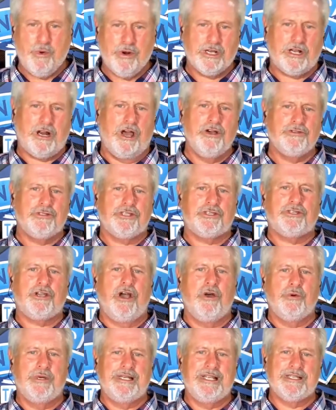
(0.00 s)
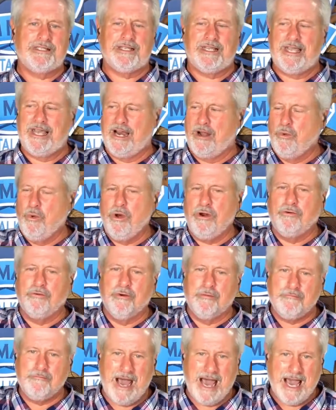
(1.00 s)
close the show with this again. I want to
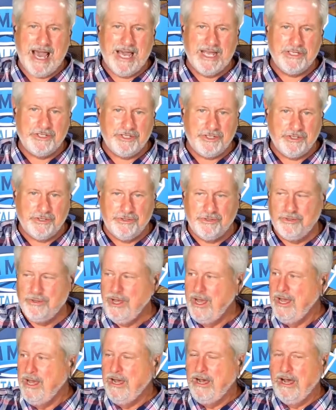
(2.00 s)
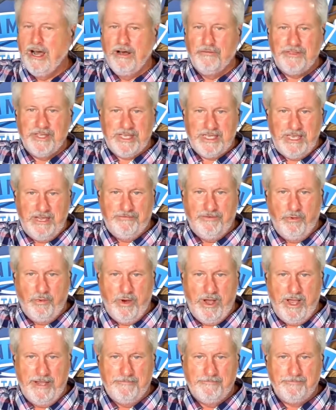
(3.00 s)
remind you of the
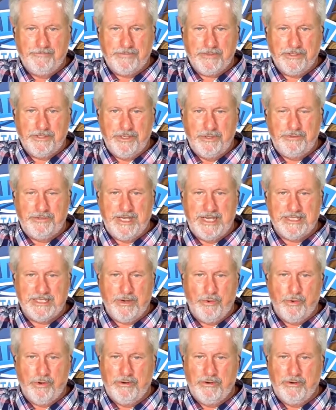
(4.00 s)
giveaway. 2 things I want to